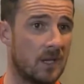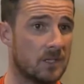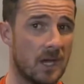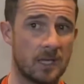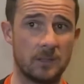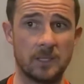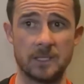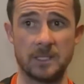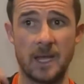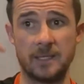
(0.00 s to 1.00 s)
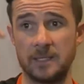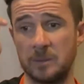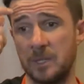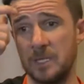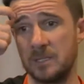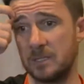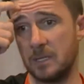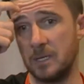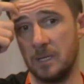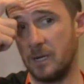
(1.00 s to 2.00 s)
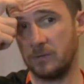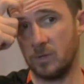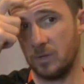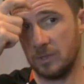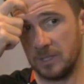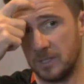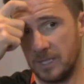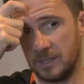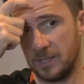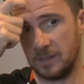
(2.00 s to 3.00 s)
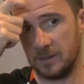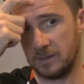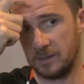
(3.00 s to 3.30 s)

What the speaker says: so I can understand it. The players have got to understand that.